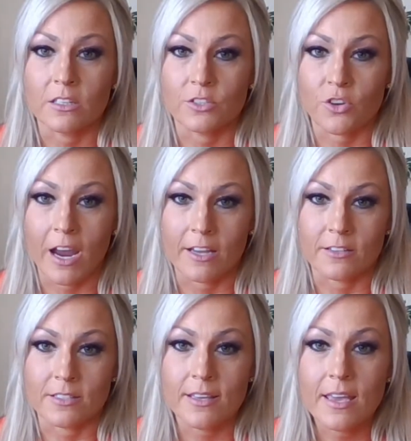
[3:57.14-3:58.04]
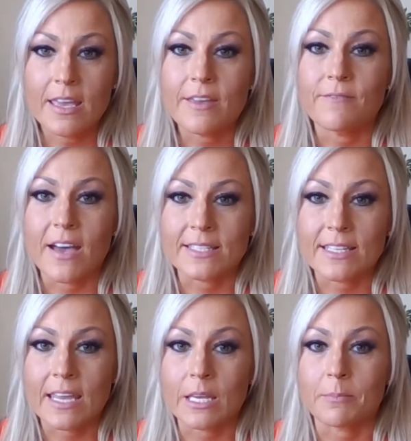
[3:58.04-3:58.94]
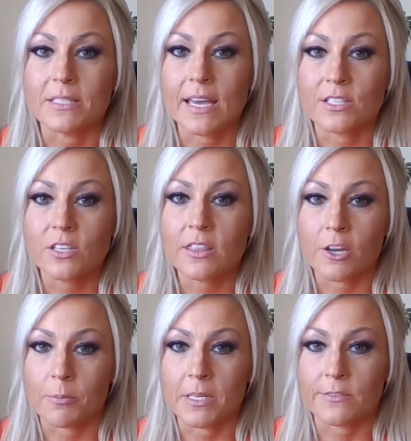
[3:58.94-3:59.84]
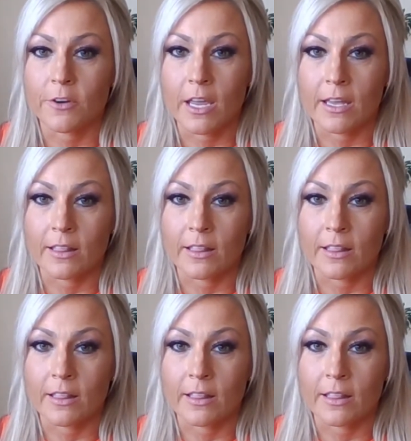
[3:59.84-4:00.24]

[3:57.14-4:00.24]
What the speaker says: clinical trials investigating potential therapies for